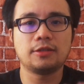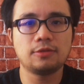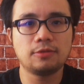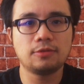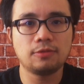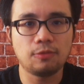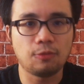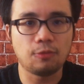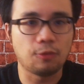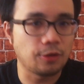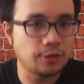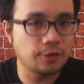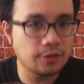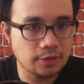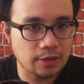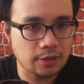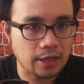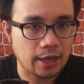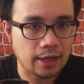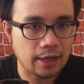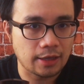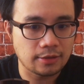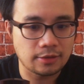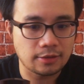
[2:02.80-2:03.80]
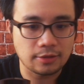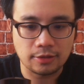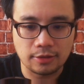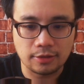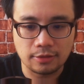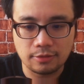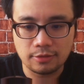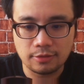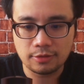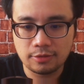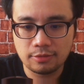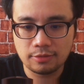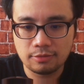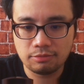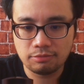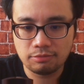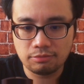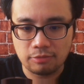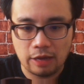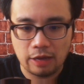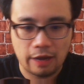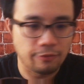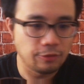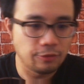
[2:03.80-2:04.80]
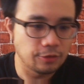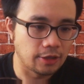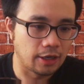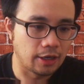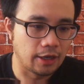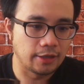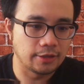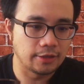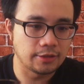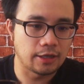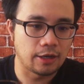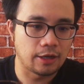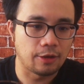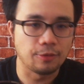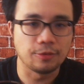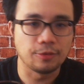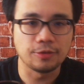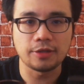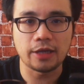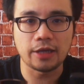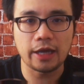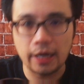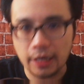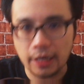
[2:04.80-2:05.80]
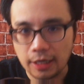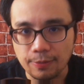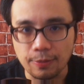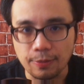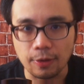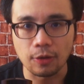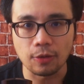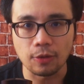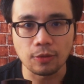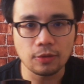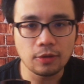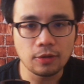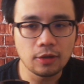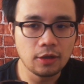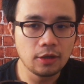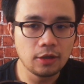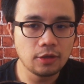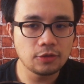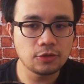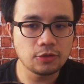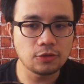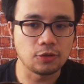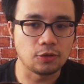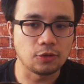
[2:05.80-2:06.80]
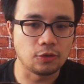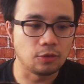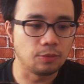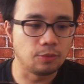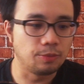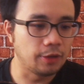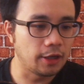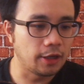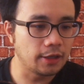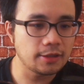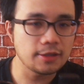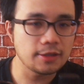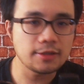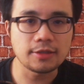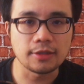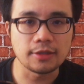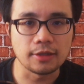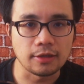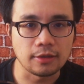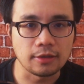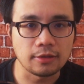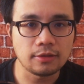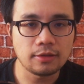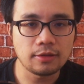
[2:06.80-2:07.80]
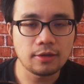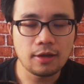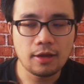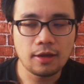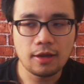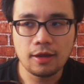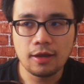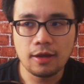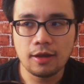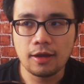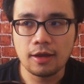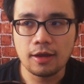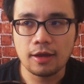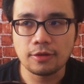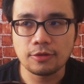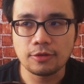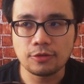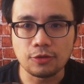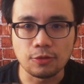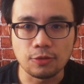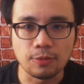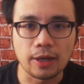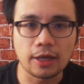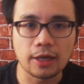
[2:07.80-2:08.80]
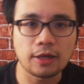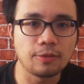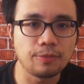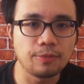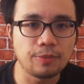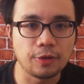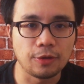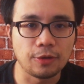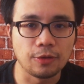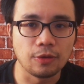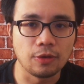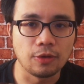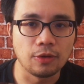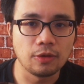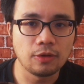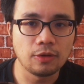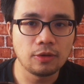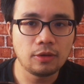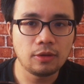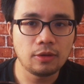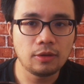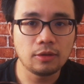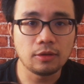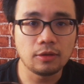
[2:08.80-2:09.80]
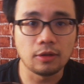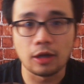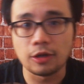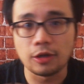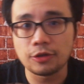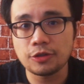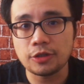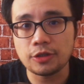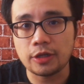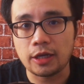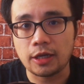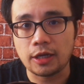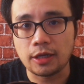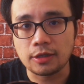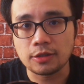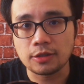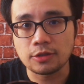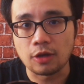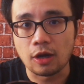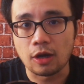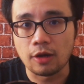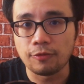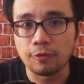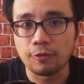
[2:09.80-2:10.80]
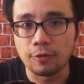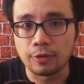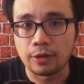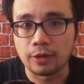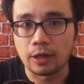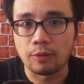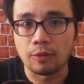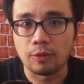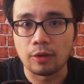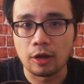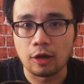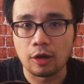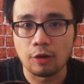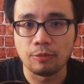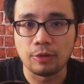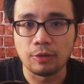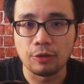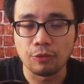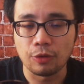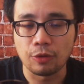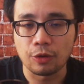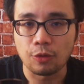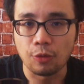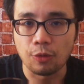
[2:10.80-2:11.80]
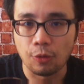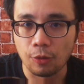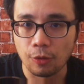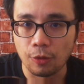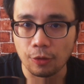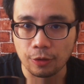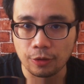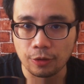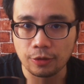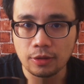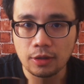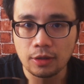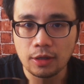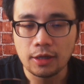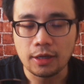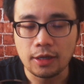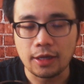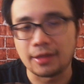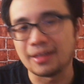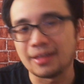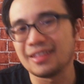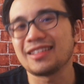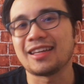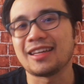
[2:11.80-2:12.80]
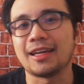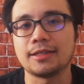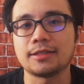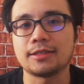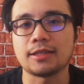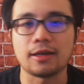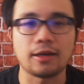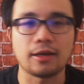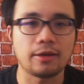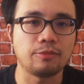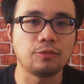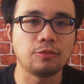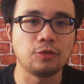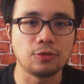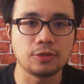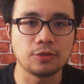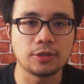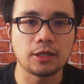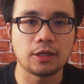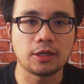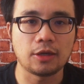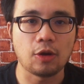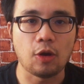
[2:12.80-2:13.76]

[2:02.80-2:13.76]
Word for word: device works as it's advertised. I was able to plug this in to my computer, launch a software that will help me record. In this case, I'm